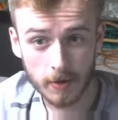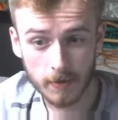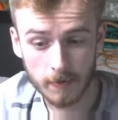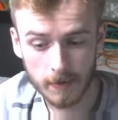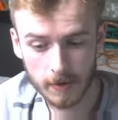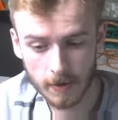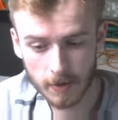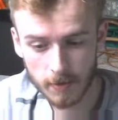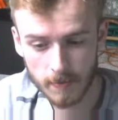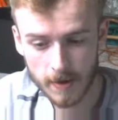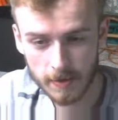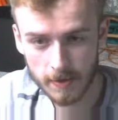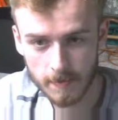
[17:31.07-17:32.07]
So we click on
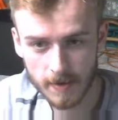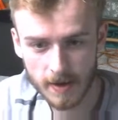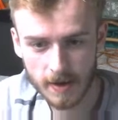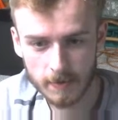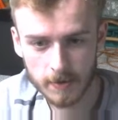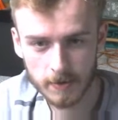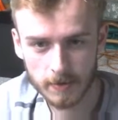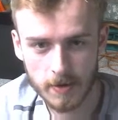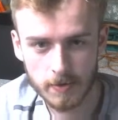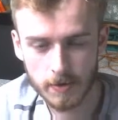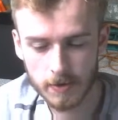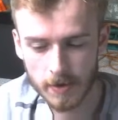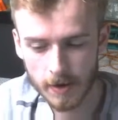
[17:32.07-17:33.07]
SpicyBot, we load
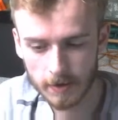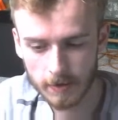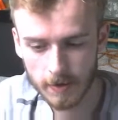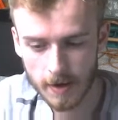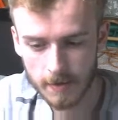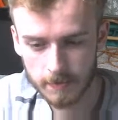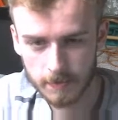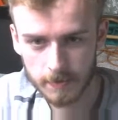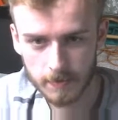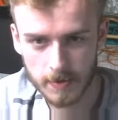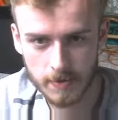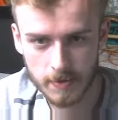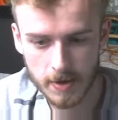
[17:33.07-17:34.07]
the sucker up,
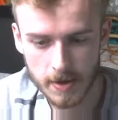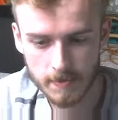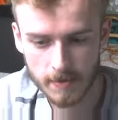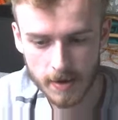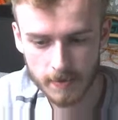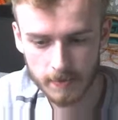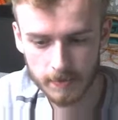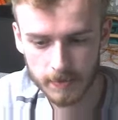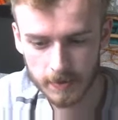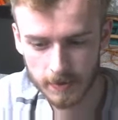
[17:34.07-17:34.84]
we boot him up,